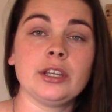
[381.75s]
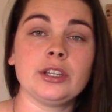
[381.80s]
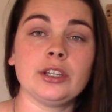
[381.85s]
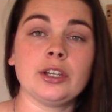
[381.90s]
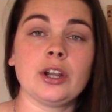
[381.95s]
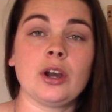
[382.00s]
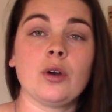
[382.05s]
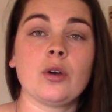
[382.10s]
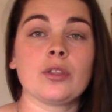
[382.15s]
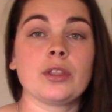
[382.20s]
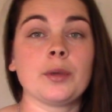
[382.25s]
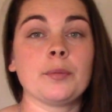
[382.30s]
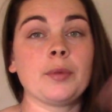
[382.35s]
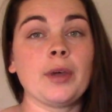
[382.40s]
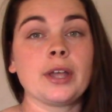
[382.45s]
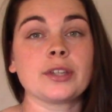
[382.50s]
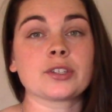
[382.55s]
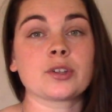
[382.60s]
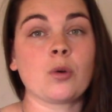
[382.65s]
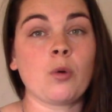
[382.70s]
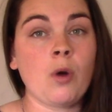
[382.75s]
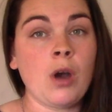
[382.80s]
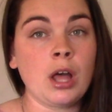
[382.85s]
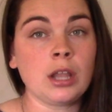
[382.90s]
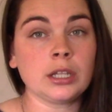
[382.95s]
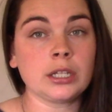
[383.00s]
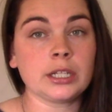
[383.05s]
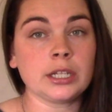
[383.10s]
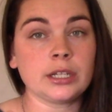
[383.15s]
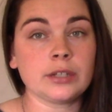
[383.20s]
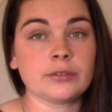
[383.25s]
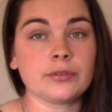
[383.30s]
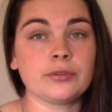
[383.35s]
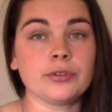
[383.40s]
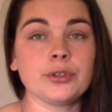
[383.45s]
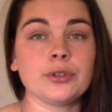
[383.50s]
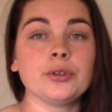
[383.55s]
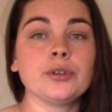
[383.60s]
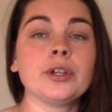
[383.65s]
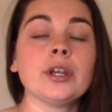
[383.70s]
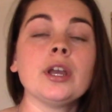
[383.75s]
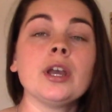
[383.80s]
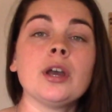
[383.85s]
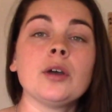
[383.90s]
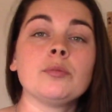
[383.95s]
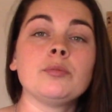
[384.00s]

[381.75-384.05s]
the best quality of food,